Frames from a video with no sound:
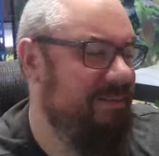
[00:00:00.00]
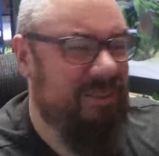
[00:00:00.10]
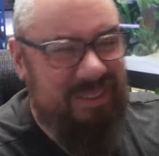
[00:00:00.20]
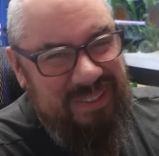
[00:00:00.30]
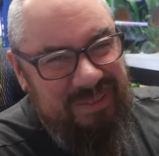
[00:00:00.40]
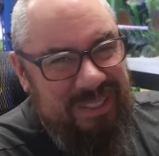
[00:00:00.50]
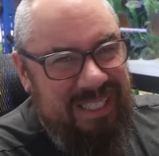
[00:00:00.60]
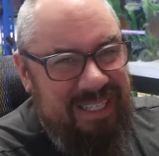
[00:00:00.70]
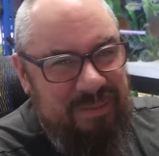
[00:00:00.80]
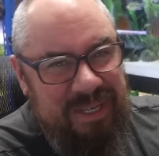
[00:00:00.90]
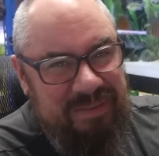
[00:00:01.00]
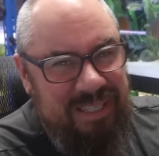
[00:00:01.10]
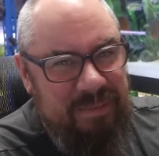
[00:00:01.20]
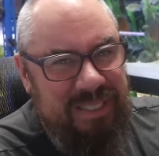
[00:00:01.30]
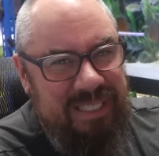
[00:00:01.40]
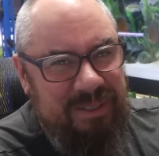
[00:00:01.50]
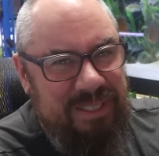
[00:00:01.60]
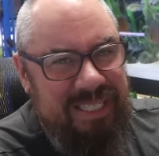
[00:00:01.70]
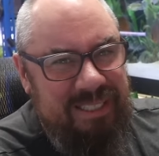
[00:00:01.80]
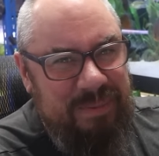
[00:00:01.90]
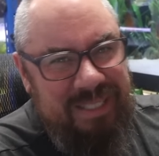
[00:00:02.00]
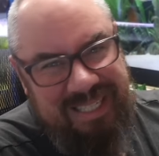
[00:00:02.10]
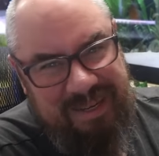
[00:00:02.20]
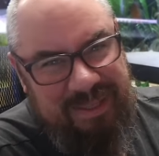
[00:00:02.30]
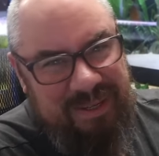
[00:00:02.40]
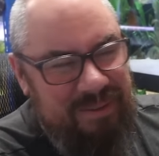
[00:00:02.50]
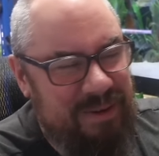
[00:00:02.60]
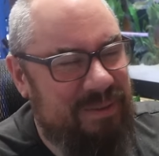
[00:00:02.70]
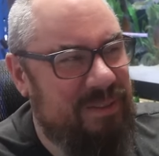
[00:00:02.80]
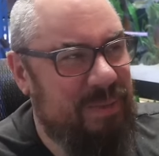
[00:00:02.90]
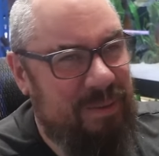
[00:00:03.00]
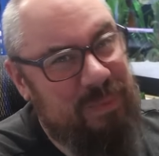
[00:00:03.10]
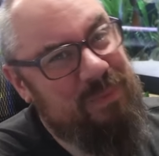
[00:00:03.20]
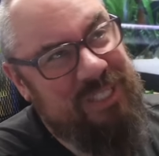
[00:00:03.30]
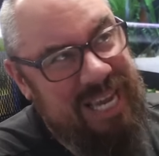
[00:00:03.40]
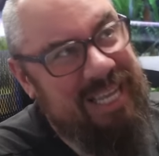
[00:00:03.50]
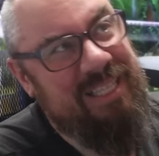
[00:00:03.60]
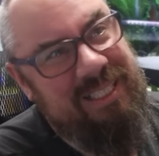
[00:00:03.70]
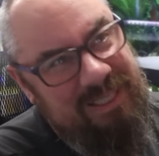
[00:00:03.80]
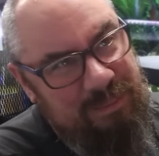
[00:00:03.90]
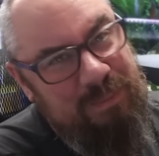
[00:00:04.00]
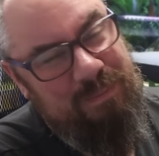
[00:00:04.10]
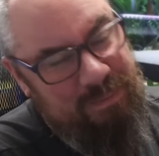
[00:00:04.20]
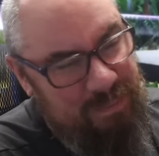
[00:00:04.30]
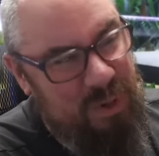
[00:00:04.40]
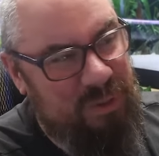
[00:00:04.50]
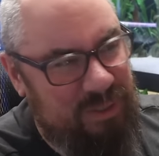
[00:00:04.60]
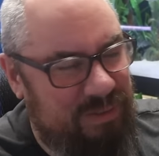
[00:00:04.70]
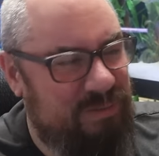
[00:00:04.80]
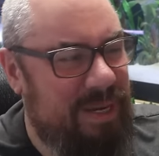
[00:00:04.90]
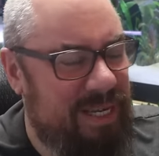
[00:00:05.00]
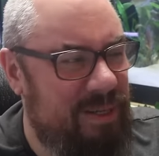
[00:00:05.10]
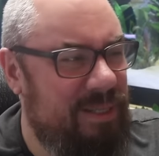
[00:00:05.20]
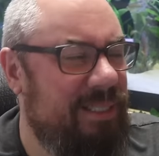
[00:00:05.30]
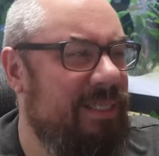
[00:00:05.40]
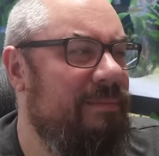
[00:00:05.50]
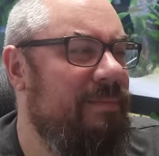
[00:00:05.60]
so there was a little bit of a limited audience by the time they got round to my second box of my lot.